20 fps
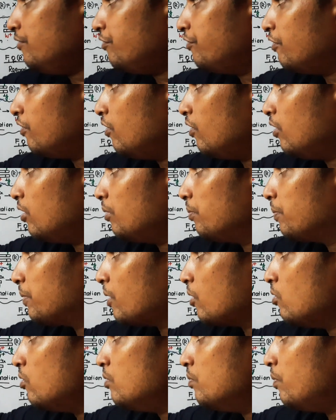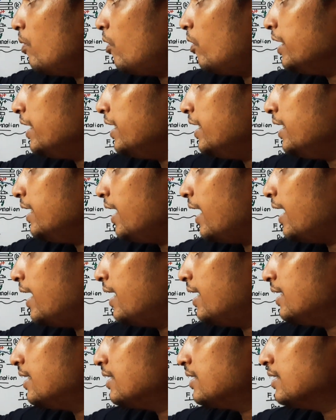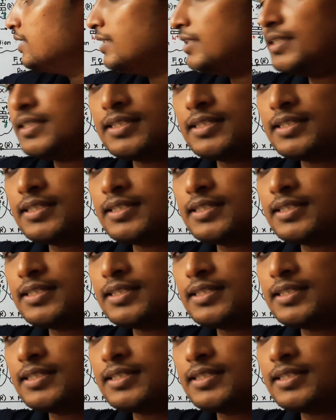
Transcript: for brown body and